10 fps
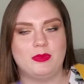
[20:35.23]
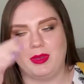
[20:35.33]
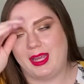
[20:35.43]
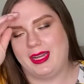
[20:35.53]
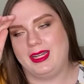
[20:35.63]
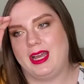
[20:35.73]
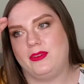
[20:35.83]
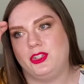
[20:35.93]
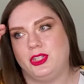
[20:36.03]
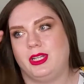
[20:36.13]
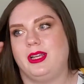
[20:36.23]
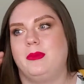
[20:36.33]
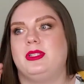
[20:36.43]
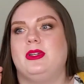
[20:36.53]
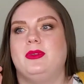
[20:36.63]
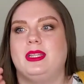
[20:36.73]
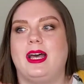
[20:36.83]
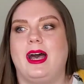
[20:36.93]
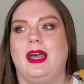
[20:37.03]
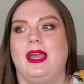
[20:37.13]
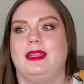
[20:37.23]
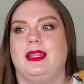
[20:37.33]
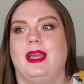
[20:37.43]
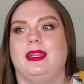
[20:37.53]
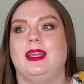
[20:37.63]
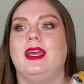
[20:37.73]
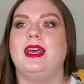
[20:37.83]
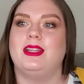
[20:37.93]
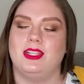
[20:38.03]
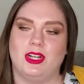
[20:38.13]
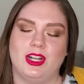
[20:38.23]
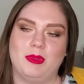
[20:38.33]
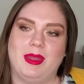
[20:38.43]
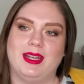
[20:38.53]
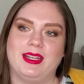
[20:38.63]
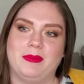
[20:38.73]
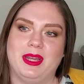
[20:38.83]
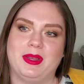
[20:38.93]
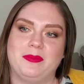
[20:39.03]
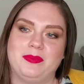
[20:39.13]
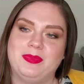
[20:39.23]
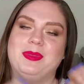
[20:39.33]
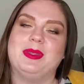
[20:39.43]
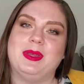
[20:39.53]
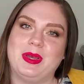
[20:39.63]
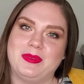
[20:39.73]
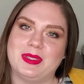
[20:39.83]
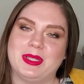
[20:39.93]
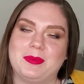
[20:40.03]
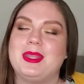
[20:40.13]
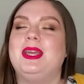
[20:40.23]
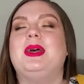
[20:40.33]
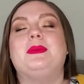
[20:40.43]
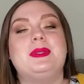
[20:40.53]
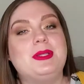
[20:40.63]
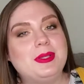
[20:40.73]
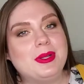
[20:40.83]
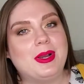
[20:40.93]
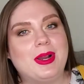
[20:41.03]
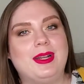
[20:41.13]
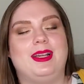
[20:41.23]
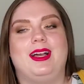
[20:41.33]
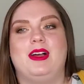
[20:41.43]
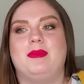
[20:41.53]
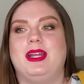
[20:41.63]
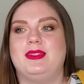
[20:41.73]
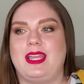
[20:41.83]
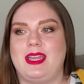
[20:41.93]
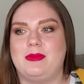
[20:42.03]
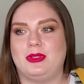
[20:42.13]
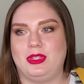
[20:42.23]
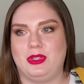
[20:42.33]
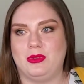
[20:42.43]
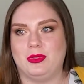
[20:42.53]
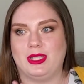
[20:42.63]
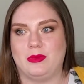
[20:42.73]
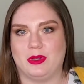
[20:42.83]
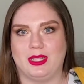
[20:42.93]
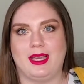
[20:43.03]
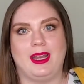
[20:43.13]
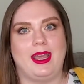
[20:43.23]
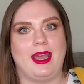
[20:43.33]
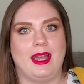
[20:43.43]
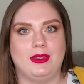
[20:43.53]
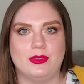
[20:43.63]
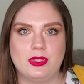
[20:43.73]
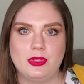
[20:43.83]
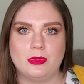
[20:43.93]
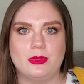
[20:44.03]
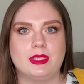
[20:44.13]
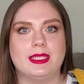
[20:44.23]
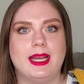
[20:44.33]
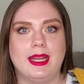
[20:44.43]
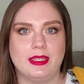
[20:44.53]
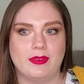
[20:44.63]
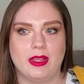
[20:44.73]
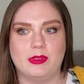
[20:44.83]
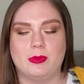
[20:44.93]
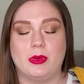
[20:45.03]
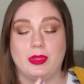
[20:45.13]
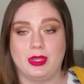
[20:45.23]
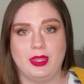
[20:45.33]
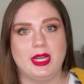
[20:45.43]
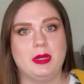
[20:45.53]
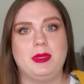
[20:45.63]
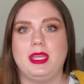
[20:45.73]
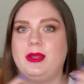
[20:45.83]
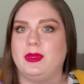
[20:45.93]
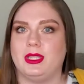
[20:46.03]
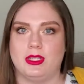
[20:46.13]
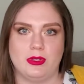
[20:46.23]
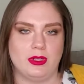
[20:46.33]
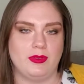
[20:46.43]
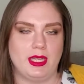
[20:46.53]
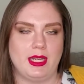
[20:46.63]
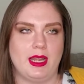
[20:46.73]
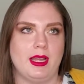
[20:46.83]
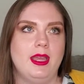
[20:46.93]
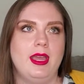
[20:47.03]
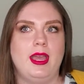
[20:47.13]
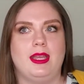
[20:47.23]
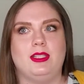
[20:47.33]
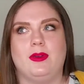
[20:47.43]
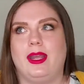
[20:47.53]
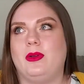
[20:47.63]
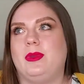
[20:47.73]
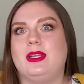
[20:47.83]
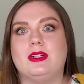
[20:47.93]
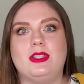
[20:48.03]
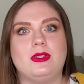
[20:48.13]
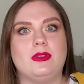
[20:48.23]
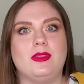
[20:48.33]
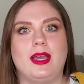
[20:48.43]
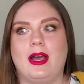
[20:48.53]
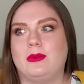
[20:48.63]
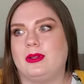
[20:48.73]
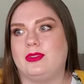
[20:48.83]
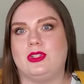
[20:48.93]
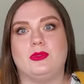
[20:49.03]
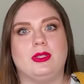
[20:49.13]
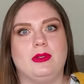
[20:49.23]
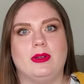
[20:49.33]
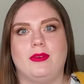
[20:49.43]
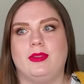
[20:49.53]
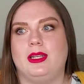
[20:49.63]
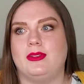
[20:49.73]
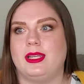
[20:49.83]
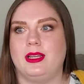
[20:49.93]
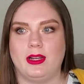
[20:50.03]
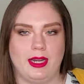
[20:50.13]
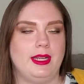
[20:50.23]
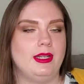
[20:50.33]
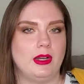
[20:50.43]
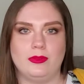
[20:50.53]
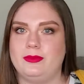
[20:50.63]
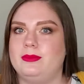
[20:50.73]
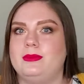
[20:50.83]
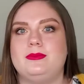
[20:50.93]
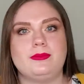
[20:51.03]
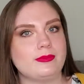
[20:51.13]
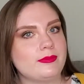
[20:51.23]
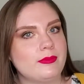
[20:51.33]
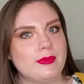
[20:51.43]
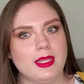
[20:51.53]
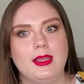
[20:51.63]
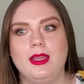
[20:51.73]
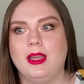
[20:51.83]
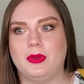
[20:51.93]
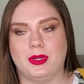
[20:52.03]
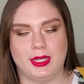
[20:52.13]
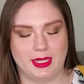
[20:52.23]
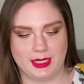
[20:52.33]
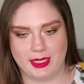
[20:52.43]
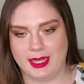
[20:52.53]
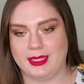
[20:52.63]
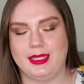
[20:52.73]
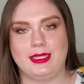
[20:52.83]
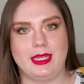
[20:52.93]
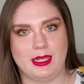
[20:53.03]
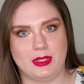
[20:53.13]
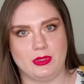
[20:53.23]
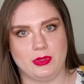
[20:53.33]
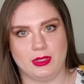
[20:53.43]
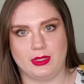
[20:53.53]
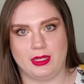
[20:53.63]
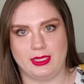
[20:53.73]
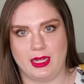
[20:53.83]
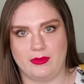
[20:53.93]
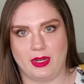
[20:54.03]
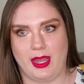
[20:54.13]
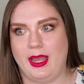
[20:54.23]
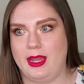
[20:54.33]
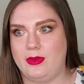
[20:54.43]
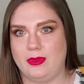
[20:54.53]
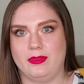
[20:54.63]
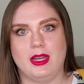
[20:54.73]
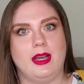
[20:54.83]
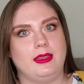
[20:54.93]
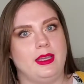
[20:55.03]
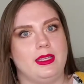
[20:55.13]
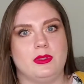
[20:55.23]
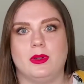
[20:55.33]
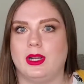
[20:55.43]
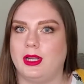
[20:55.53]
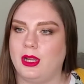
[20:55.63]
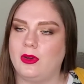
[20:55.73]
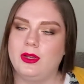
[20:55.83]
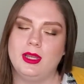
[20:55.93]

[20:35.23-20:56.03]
But I did have a triggering episode with that, and then the start of the pandemic obviously was a little hard, but I was able to really work that. I had those tools that I developed both in therapy with intuitive eating, and so I had a week or two of that where it was just really rough, and I was like, all right, no, we're gonna kick these eating disorder thoughts out of our head. We've got this, we're gonna go.